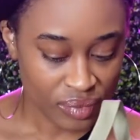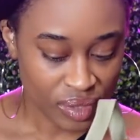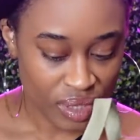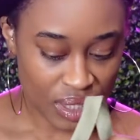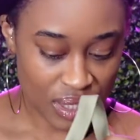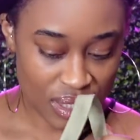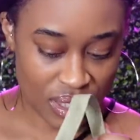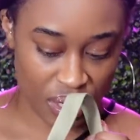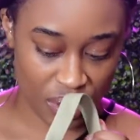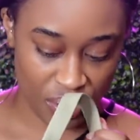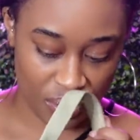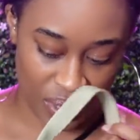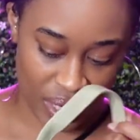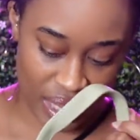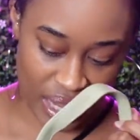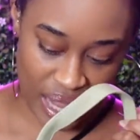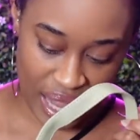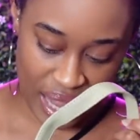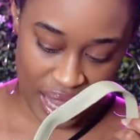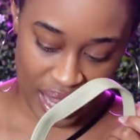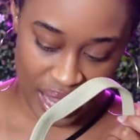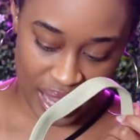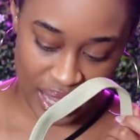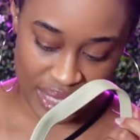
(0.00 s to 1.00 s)
So it
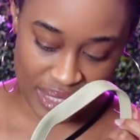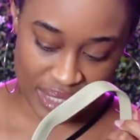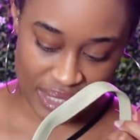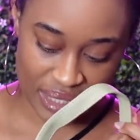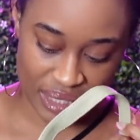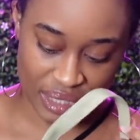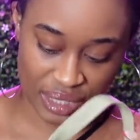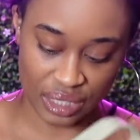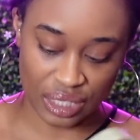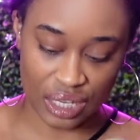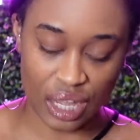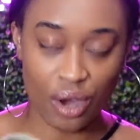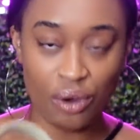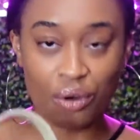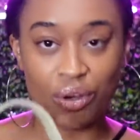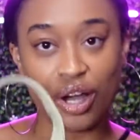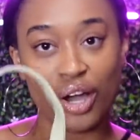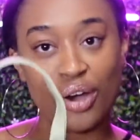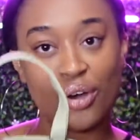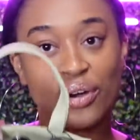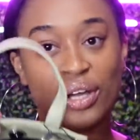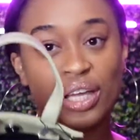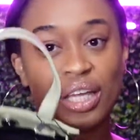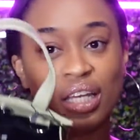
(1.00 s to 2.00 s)
has the
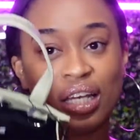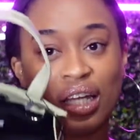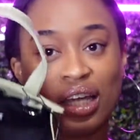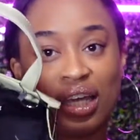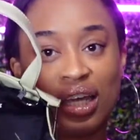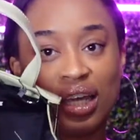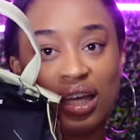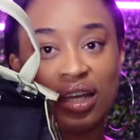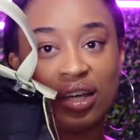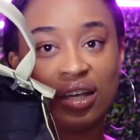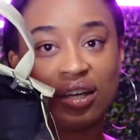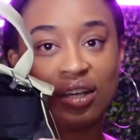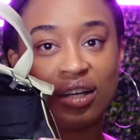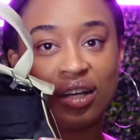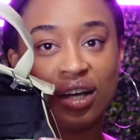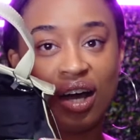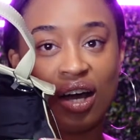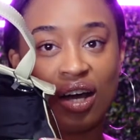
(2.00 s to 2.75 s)
logo in here.